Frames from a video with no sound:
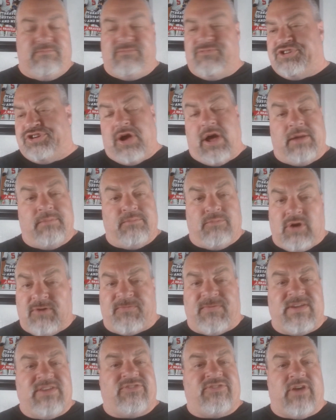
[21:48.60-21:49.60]
Sean
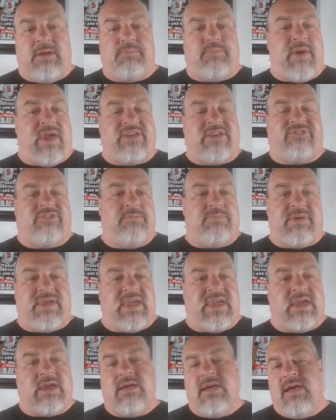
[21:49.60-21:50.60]
Murphy's on pace to
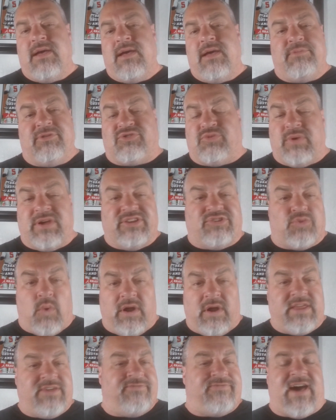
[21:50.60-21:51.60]
be between
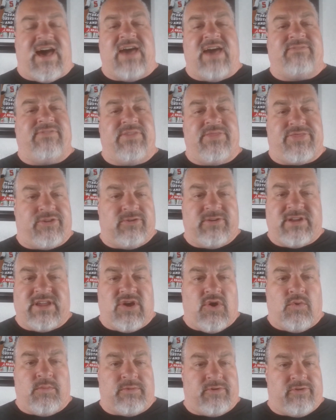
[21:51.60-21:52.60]
25 and 30
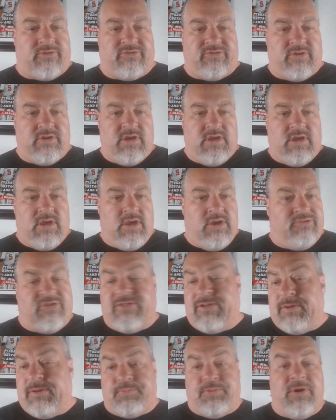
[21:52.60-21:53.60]
homers. So
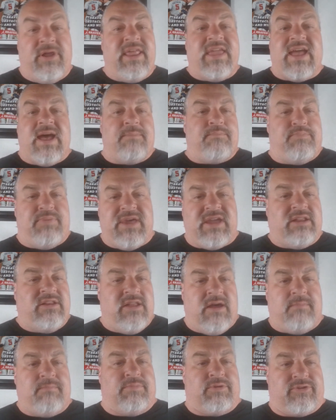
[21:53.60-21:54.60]
they're putting up big
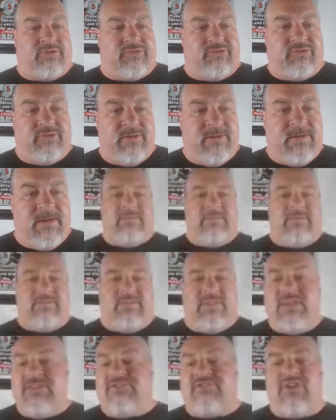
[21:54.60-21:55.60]
numbers.
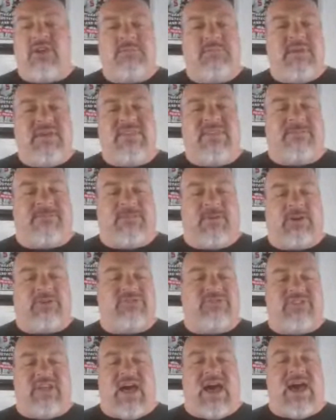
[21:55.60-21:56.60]
This could be the
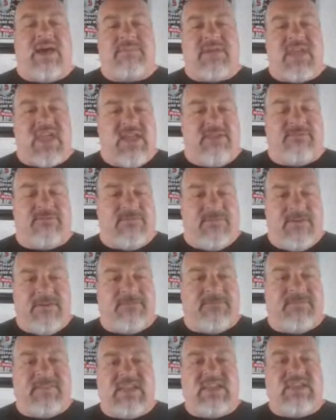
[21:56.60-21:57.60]
first time in
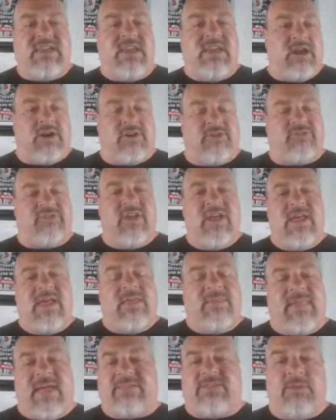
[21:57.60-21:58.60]
50 years
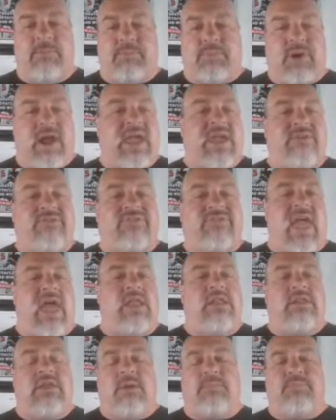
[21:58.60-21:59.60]
that the Braves
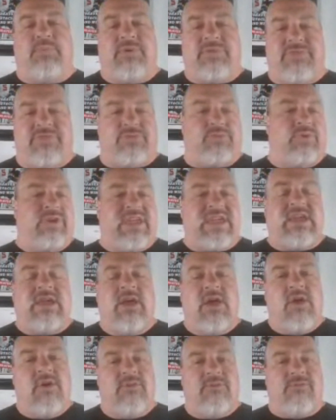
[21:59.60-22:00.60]
end up with
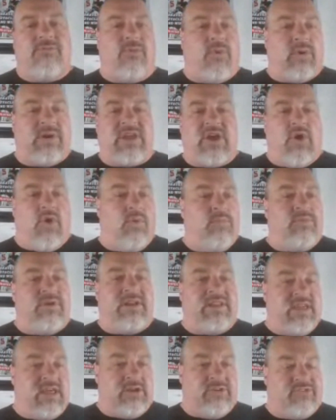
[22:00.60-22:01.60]
three 40 home
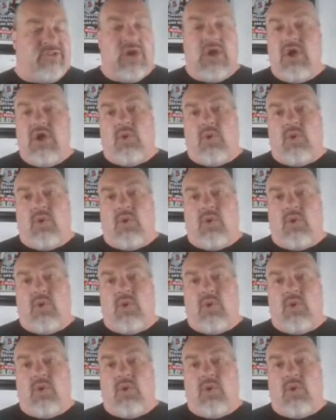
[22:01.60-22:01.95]
run hitters.